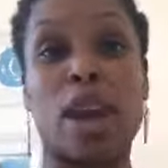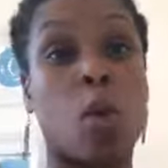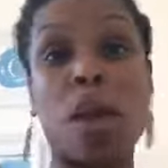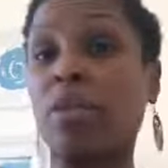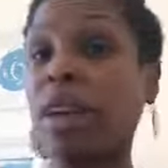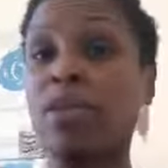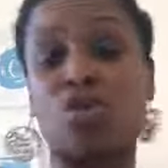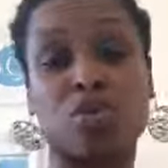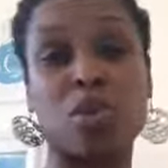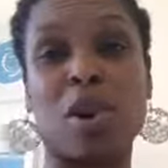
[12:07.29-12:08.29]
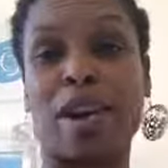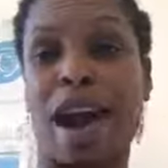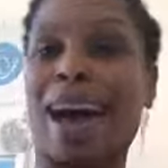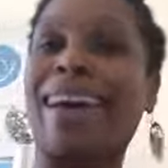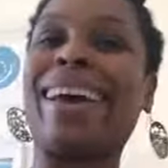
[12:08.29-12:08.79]
Now, whether that's true or
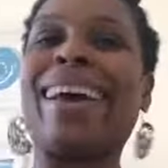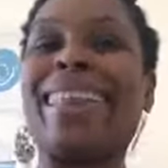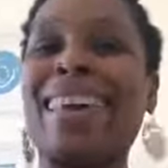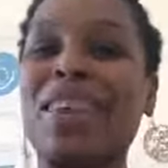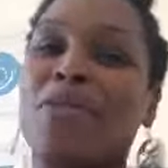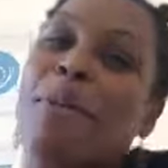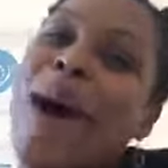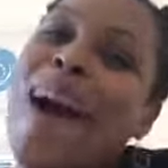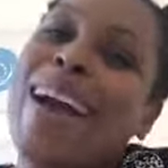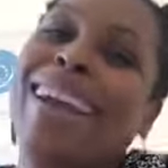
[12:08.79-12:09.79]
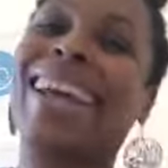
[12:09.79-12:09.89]
not, thank you from my heart,